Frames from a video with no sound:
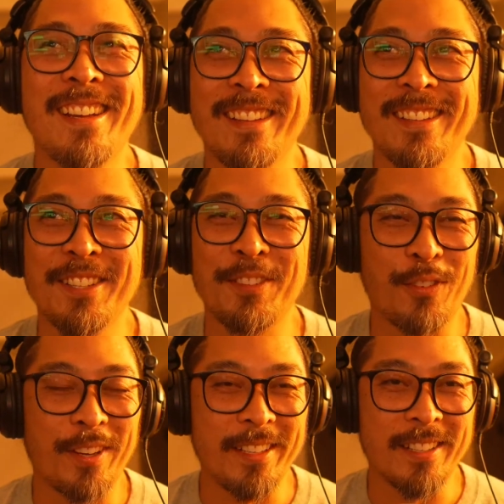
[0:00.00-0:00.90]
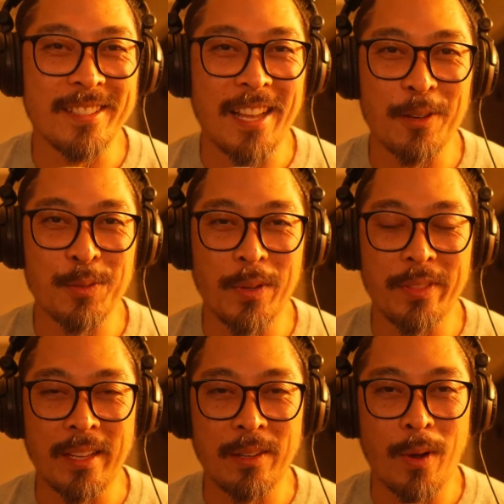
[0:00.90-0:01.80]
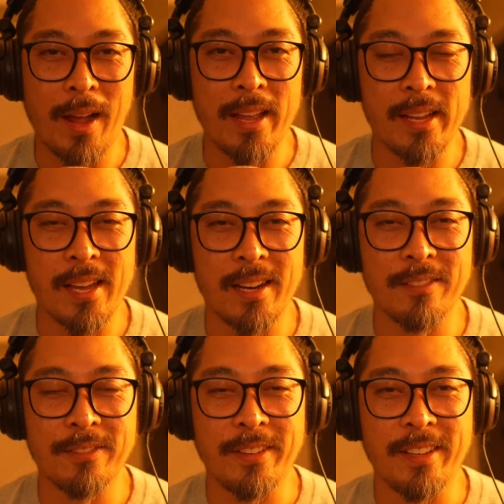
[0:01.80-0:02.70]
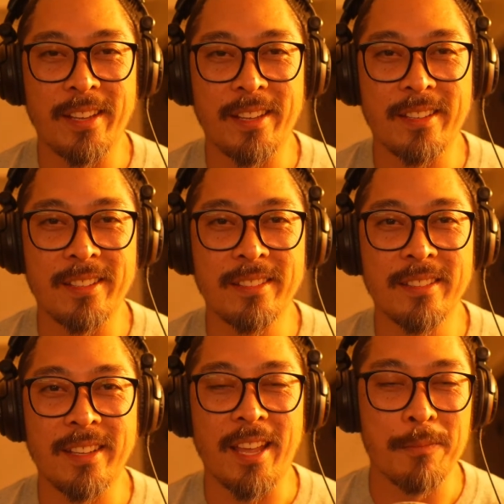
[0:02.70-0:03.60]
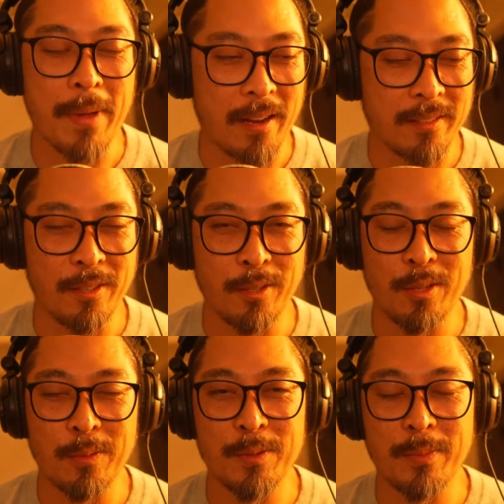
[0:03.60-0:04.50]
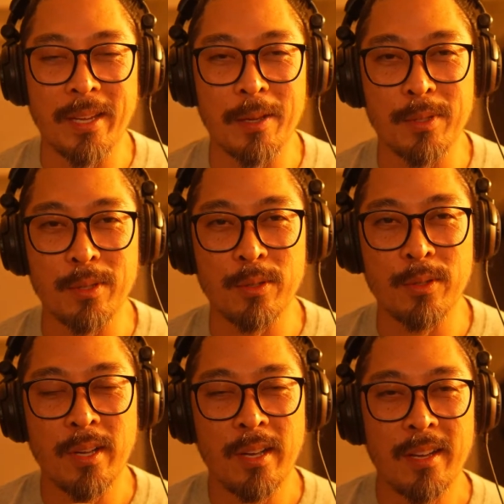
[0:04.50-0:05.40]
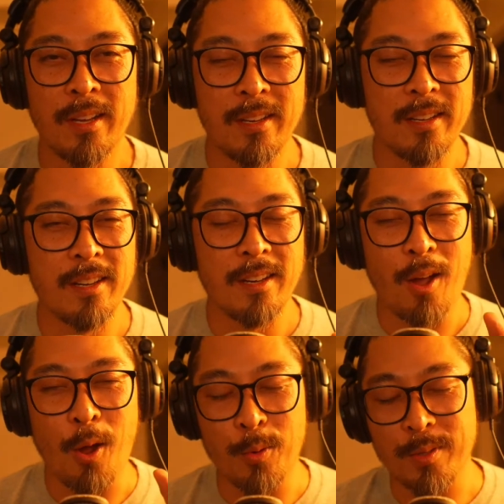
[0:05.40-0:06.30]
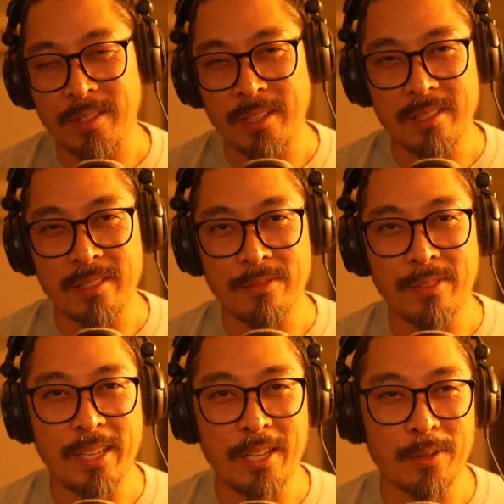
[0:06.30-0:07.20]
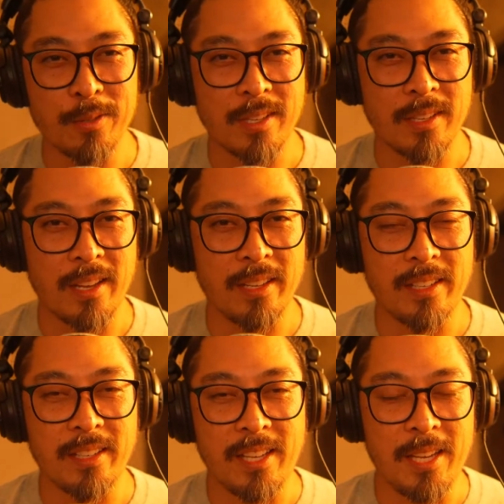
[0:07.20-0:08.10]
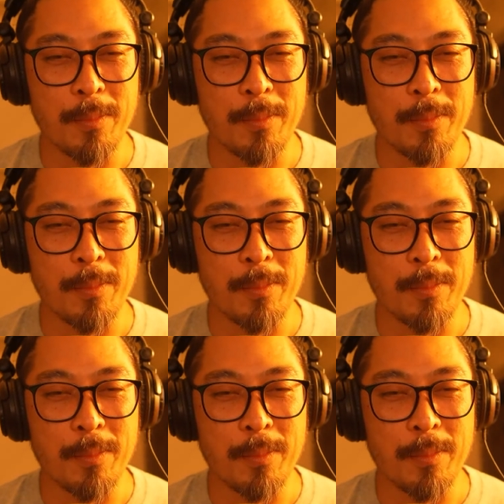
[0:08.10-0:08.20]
It's funny because that was one thing why I kind of came back to YouTube, is being able to host these videos and like keep